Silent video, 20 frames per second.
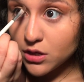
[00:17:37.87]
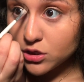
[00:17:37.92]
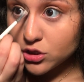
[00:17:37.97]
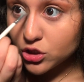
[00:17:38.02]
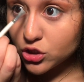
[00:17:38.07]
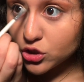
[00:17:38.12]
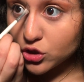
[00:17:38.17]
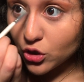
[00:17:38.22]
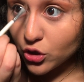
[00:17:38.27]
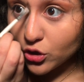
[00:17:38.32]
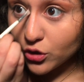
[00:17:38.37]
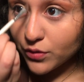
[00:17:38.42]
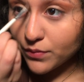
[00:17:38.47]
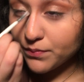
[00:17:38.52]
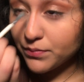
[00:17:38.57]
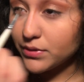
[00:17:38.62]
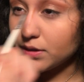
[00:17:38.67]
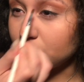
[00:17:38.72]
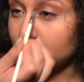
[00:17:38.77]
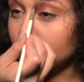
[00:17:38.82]
sure.
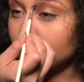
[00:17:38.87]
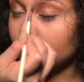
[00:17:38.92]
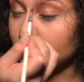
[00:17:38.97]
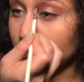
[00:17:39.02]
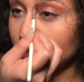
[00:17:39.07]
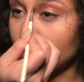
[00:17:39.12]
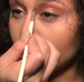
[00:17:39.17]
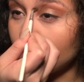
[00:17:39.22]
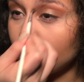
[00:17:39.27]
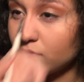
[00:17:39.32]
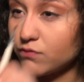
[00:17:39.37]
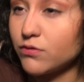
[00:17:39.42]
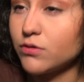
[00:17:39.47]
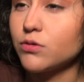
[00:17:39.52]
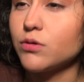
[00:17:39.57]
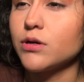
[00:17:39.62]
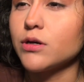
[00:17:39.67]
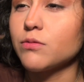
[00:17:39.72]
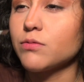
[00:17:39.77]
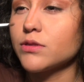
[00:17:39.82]
But I'm just gonna go in real
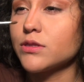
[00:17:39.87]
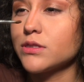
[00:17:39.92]
quick with